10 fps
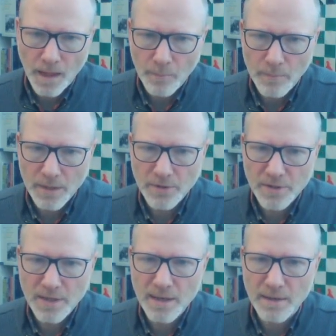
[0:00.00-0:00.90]
Because
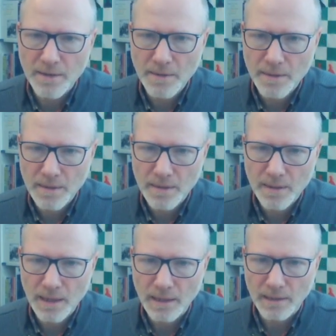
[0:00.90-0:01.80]
then,
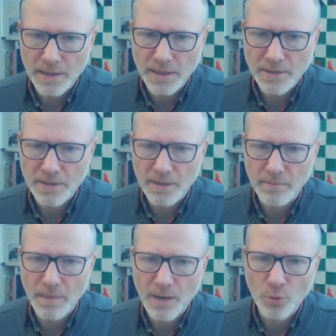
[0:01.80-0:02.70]
at least,
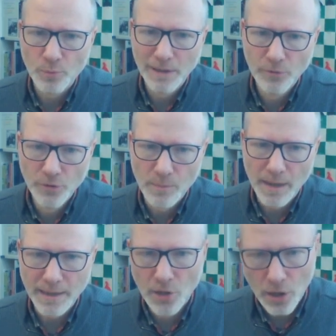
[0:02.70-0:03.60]
I would be losing my
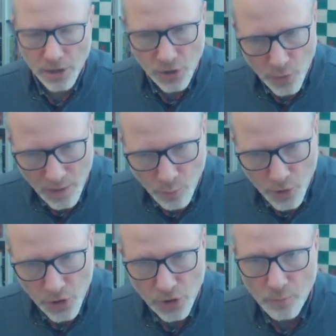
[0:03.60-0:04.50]
dark squared
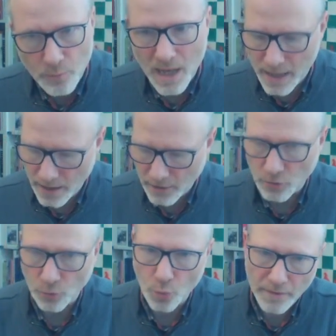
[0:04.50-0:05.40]
bishop. Maybe I
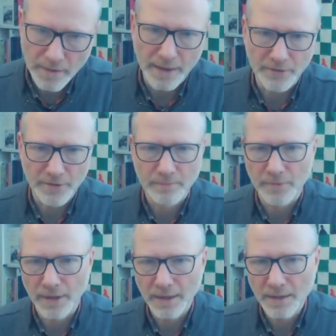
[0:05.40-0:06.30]
don't want that,
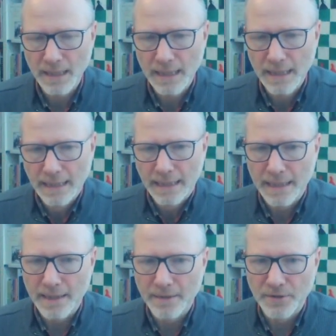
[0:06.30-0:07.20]
right?
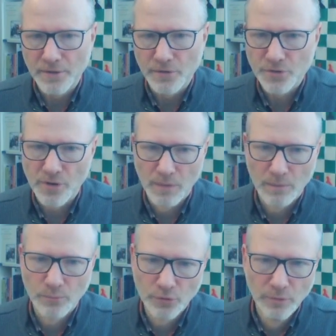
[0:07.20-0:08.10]
And there's trouble
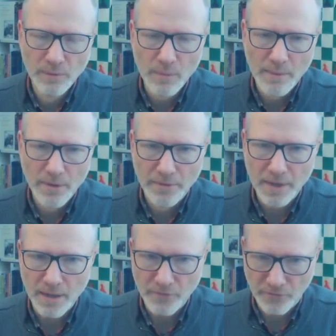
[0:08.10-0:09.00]
brewing maybe on
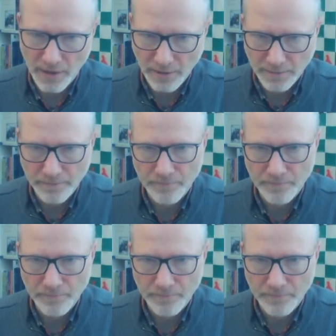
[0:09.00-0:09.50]
the f-file.